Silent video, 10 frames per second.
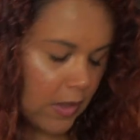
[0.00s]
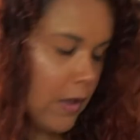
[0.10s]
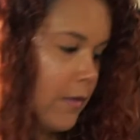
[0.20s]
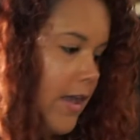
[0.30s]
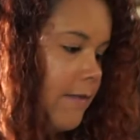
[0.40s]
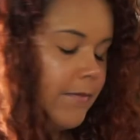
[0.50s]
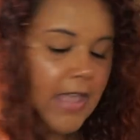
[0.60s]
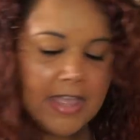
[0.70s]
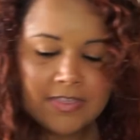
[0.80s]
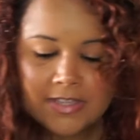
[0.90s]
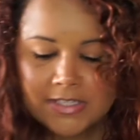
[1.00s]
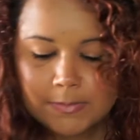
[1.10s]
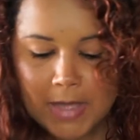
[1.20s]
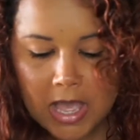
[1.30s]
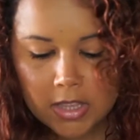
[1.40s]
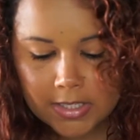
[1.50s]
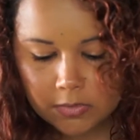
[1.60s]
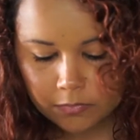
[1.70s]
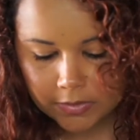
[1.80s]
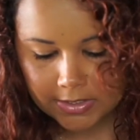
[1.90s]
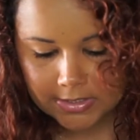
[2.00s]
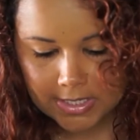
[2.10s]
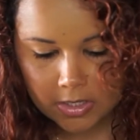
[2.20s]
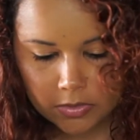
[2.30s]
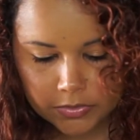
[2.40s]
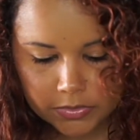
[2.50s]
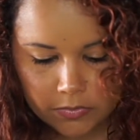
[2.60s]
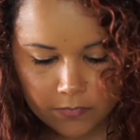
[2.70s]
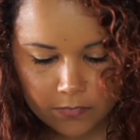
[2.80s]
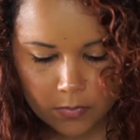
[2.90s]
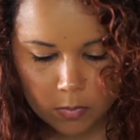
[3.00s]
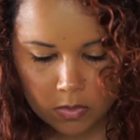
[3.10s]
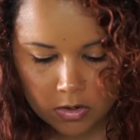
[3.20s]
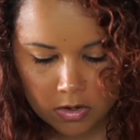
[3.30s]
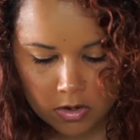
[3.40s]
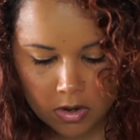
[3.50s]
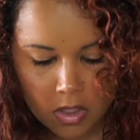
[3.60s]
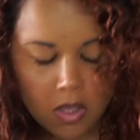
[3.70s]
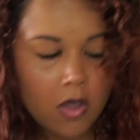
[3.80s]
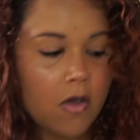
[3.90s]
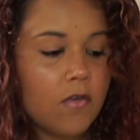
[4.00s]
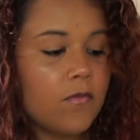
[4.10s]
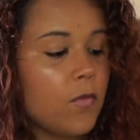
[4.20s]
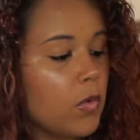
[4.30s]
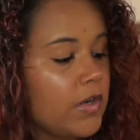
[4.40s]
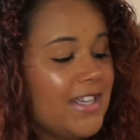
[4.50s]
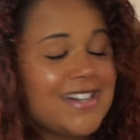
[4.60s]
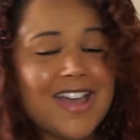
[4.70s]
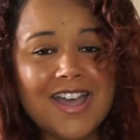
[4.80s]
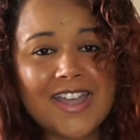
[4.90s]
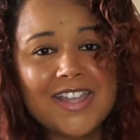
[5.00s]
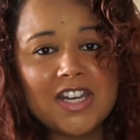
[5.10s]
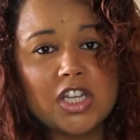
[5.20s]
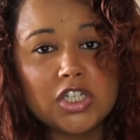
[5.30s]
Okay. And this palette retails for $49.